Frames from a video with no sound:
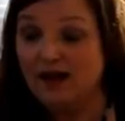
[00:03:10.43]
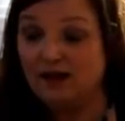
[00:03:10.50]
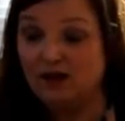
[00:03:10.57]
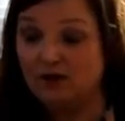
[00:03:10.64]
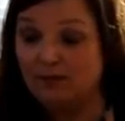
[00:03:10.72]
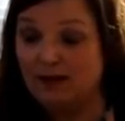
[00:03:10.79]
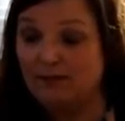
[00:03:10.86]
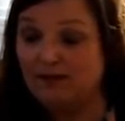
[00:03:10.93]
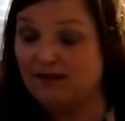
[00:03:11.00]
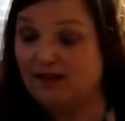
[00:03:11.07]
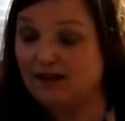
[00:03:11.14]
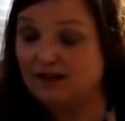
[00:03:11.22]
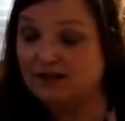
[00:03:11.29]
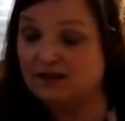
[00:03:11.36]
You know, maybe
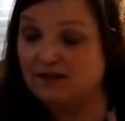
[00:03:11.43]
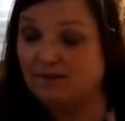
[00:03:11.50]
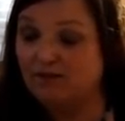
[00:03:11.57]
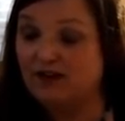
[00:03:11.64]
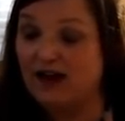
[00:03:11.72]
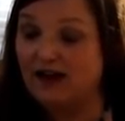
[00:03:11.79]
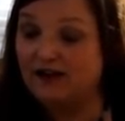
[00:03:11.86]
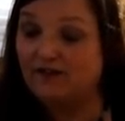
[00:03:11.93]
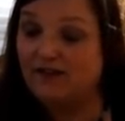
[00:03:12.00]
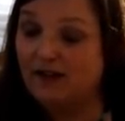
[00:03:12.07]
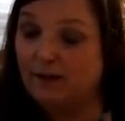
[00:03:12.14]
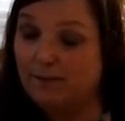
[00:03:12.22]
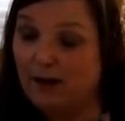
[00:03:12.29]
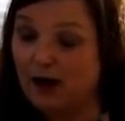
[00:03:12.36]
things kind of
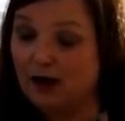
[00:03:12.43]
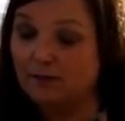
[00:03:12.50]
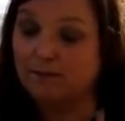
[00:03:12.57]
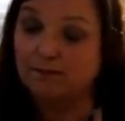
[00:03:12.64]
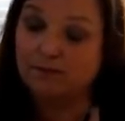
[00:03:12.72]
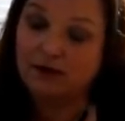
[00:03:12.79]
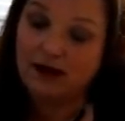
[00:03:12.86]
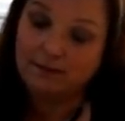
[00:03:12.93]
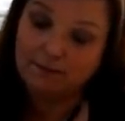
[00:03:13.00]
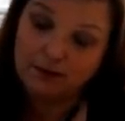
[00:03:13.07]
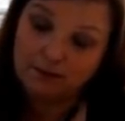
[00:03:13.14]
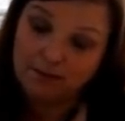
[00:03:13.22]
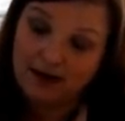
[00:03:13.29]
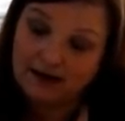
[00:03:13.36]
fell apart got
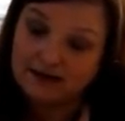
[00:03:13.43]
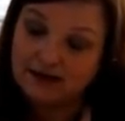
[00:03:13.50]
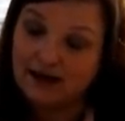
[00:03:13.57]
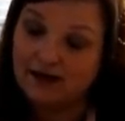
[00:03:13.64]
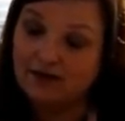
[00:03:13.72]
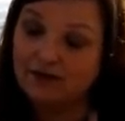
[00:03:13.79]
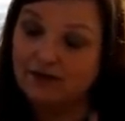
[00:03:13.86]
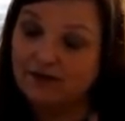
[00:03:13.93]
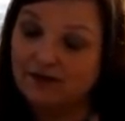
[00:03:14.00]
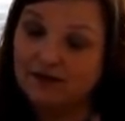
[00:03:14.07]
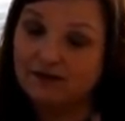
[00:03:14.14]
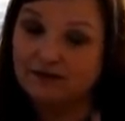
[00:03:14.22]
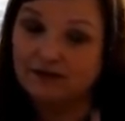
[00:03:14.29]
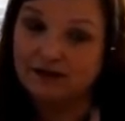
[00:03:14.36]
put back together and
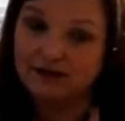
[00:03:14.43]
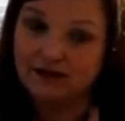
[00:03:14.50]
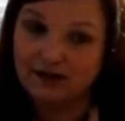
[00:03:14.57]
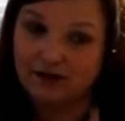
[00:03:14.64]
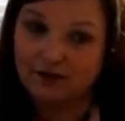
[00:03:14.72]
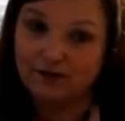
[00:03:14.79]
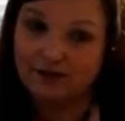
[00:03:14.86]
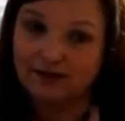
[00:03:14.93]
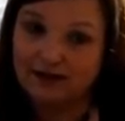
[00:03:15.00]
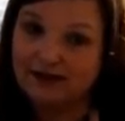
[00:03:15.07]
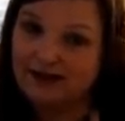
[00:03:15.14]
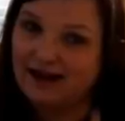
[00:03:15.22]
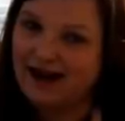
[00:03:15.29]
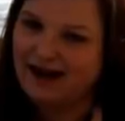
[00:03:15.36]
they're you know
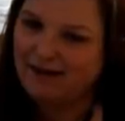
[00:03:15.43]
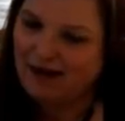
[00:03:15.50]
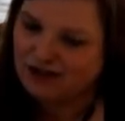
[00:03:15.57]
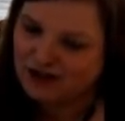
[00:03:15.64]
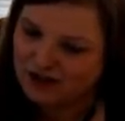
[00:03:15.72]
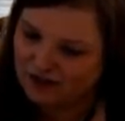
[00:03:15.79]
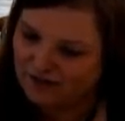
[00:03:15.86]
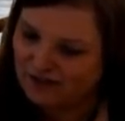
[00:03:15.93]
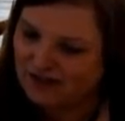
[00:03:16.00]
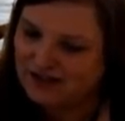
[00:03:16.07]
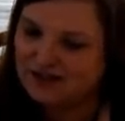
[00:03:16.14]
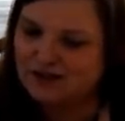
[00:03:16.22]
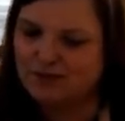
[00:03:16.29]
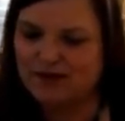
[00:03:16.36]
uh, and i'm not sure if
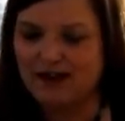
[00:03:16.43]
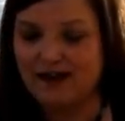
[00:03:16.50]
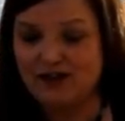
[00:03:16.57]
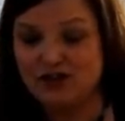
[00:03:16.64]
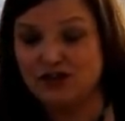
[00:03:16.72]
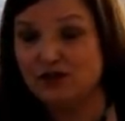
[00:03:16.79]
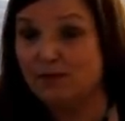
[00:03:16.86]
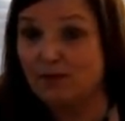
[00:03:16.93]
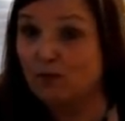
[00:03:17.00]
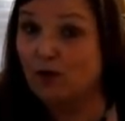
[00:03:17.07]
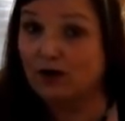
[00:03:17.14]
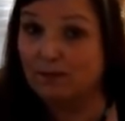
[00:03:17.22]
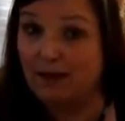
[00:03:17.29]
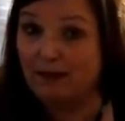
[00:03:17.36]
this is relationship or
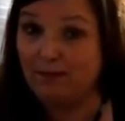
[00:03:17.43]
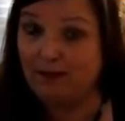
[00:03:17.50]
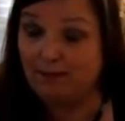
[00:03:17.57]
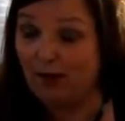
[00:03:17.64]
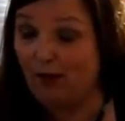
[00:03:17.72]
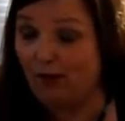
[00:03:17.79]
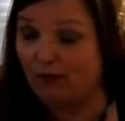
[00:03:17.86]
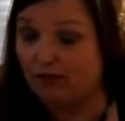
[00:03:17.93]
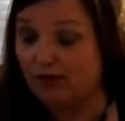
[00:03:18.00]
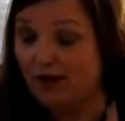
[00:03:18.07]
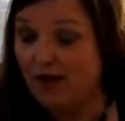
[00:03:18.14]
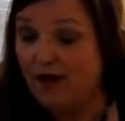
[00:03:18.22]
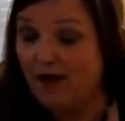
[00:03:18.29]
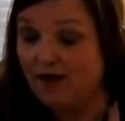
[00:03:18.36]
work maybe
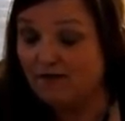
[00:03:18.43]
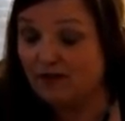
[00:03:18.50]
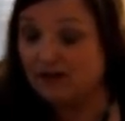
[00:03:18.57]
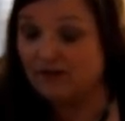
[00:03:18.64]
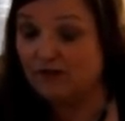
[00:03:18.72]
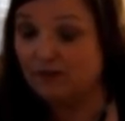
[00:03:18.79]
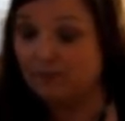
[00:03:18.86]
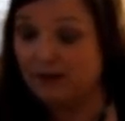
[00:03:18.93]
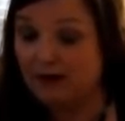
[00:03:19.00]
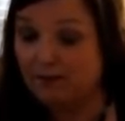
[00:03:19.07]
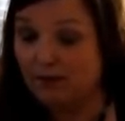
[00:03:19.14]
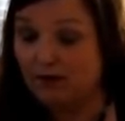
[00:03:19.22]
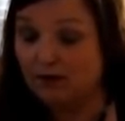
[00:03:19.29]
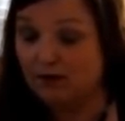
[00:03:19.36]
both for different
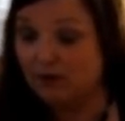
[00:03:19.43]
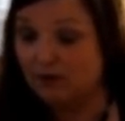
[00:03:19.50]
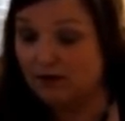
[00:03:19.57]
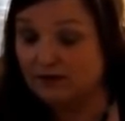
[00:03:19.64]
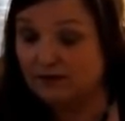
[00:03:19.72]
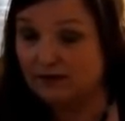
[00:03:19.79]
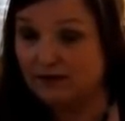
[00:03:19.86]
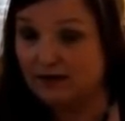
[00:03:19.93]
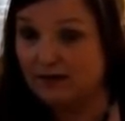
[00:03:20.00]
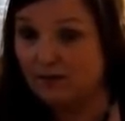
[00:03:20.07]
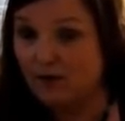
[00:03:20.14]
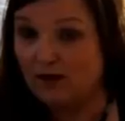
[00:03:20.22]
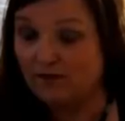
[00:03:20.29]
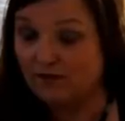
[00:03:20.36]
people or, or uh,
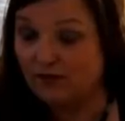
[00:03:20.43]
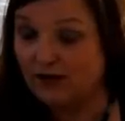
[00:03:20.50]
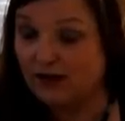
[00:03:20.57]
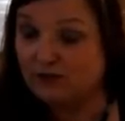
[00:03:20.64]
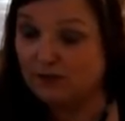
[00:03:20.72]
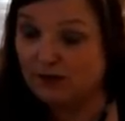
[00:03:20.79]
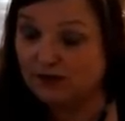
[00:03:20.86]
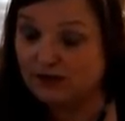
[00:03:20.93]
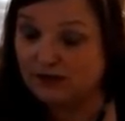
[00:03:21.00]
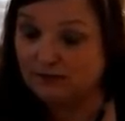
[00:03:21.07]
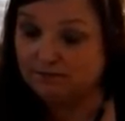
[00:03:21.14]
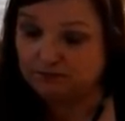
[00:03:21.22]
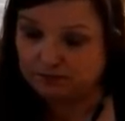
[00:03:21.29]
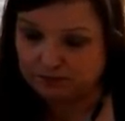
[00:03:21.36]
one for each
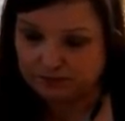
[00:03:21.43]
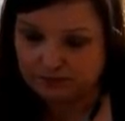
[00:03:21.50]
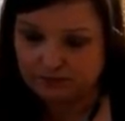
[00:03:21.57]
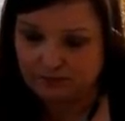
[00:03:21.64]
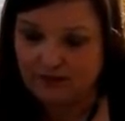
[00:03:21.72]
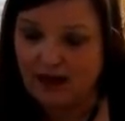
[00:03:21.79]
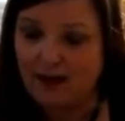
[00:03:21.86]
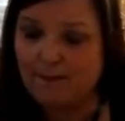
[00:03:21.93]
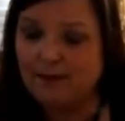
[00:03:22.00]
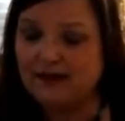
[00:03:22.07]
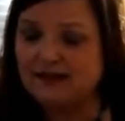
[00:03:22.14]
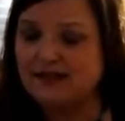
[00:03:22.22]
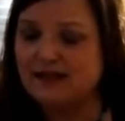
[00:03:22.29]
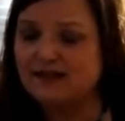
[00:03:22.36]
person but
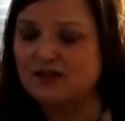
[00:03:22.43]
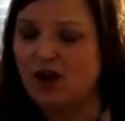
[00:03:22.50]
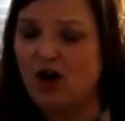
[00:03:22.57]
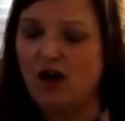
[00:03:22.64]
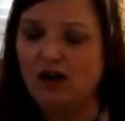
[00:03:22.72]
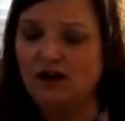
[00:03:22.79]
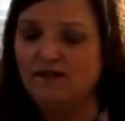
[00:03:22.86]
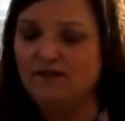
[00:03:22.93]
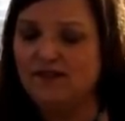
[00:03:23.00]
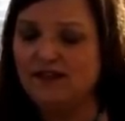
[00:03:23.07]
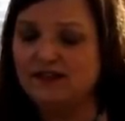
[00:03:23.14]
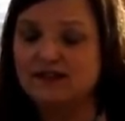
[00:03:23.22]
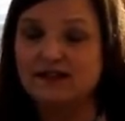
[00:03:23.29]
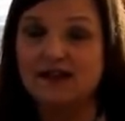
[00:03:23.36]
it says all of
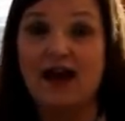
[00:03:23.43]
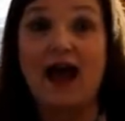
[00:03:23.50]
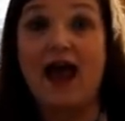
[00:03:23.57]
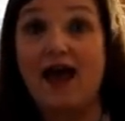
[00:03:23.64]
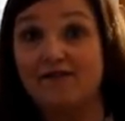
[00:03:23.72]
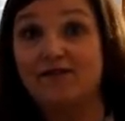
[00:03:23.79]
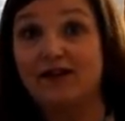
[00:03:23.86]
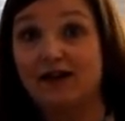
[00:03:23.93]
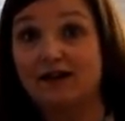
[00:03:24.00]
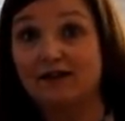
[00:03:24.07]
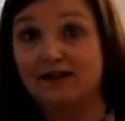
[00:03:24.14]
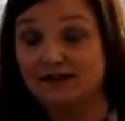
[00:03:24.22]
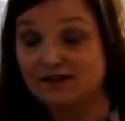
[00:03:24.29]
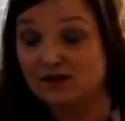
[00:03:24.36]
this
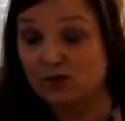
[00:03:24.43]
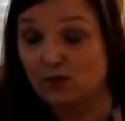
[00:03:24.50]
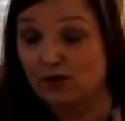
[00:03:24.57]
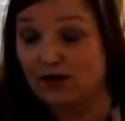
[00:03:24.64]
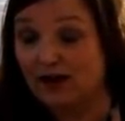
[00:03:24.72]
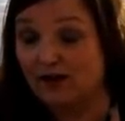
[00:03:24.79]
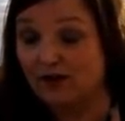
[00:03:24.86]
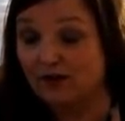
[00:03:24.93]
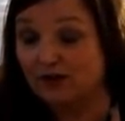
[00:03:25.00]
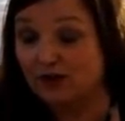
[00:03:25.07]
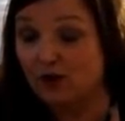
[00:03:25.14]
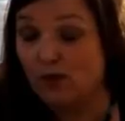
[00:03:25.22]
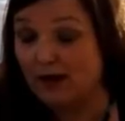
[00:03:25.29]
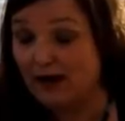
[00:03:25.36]
havoc is the word I
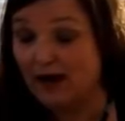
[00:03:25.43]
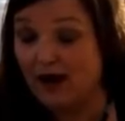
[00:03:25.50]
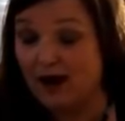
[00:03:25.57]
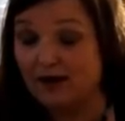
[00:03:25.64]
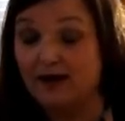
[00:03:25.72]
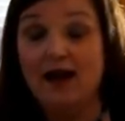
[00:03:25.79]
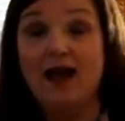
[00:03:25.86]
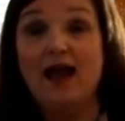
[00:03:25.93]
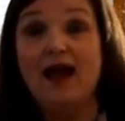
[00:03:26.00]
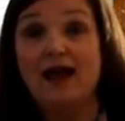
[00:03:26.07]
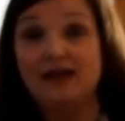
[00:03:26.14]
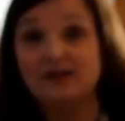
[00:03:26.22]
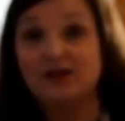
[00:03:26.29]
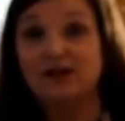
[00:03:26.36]
heard going on
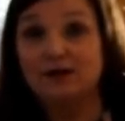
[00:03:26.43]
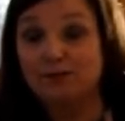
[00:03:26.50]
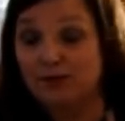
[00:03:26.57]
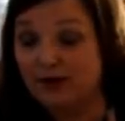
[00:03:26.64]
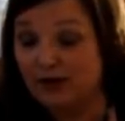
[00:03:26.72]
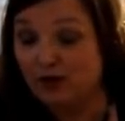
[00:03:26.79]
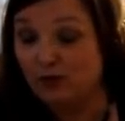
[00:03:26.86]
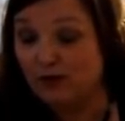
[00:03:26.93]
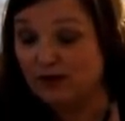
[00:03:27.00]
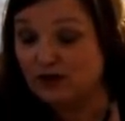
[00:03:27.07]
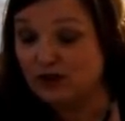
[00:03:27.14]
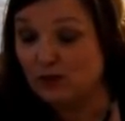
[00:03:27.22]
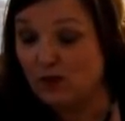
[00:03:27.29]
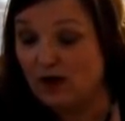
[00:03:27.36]
is going to bring you
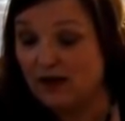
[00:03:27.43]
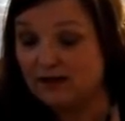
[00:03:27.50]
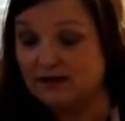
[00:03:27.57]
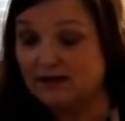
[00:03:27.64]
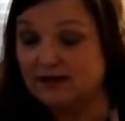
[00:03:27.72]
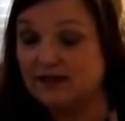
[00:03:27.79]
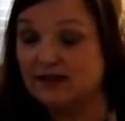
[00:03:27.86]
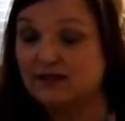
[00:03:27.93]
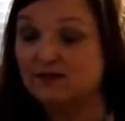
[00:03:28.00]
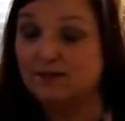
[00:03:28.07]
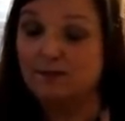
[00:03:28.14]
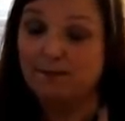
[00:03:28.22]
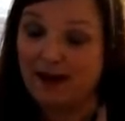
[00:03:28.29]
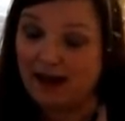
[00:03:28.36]
what you want. It says
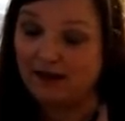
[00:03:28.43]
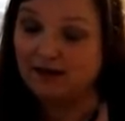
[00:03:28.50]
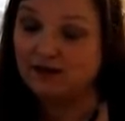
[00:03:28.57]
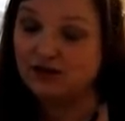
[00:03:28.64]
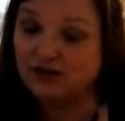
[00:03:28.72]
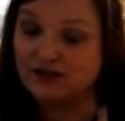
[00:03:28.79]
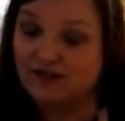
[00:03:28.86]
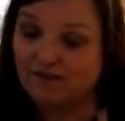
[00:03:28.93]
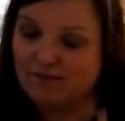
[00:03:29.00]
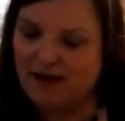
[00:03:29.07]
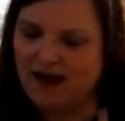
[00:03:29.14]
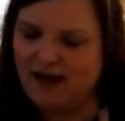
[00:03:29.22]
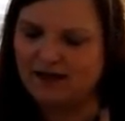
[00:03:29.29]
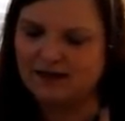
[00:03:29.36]
balance yourself.
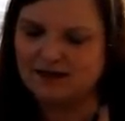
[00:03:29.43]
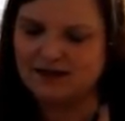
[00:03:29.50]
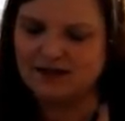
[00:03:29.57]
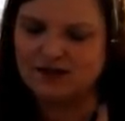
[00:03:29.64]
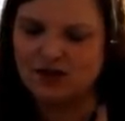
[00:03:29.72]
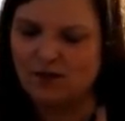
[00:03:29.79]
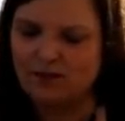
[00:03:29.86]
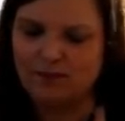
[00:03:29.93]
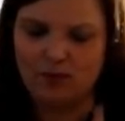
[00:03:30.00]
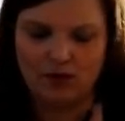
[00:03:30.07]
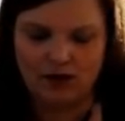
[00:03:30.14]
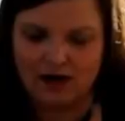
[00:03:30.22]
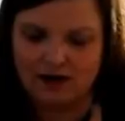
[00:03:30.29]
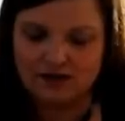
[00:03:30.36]
Balance is so
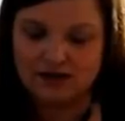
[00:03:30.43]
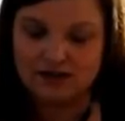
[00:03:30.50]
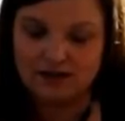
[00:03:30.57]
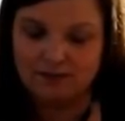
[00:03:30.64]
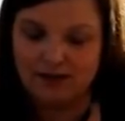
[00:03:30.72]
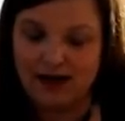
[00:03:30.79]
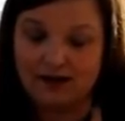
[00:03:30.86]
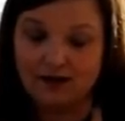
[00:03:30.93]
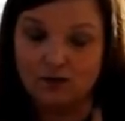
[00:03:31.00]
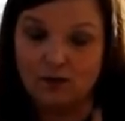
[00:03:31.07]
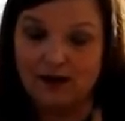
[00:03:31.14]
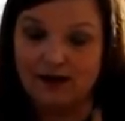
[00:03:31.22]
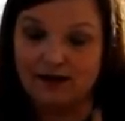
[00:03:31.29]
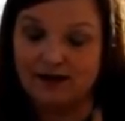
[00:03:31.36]
important. I just see black
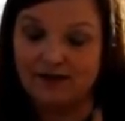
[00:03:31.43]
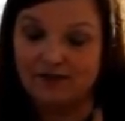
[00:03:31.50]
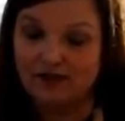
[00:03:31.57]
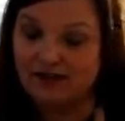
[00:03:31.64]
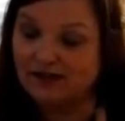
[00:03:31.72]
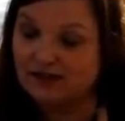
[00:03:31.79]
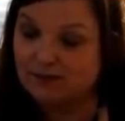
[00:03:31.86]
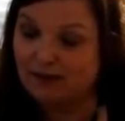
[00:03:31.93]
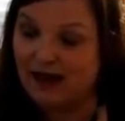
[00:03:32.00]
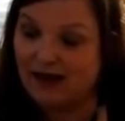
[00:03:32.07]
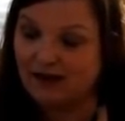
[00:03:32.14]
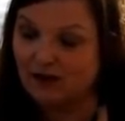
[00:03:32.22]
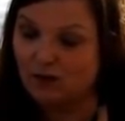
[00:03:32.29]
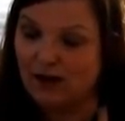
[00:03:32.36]
and white. Everything is
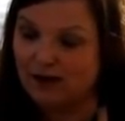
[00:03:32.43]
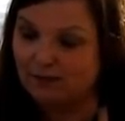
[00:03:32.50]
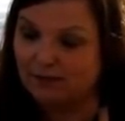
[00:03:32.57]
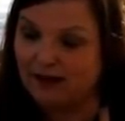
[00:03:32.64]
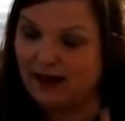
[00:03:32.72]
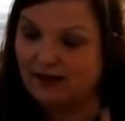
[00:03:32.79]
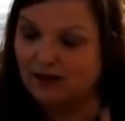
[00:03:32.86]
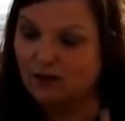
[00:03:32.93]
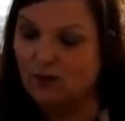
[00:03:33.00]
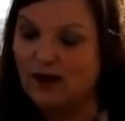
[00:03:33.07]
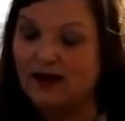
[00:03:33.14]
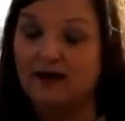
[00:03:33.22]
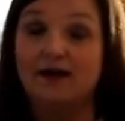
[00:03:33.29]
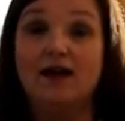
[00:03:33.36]
black and white, black and
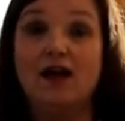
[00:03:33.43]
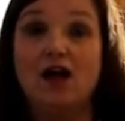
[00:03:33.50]
white.